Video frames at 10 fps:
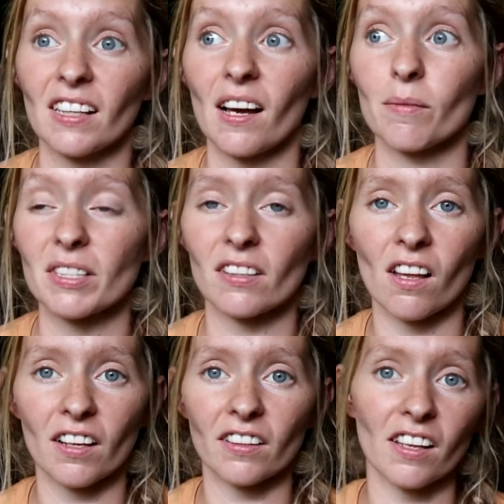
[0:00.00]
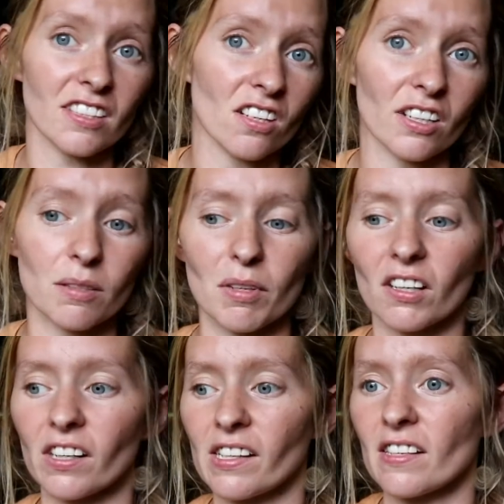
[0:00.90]
It's lots of
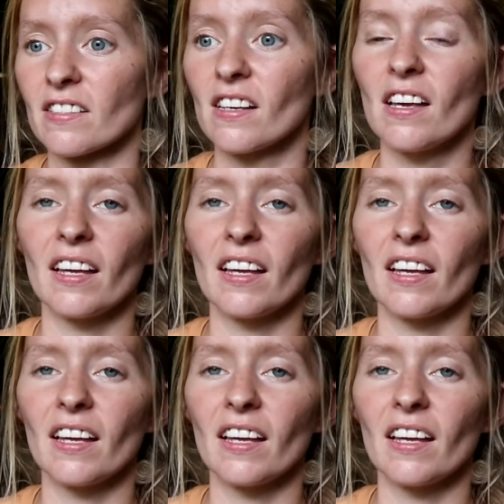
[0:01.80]
documentaries.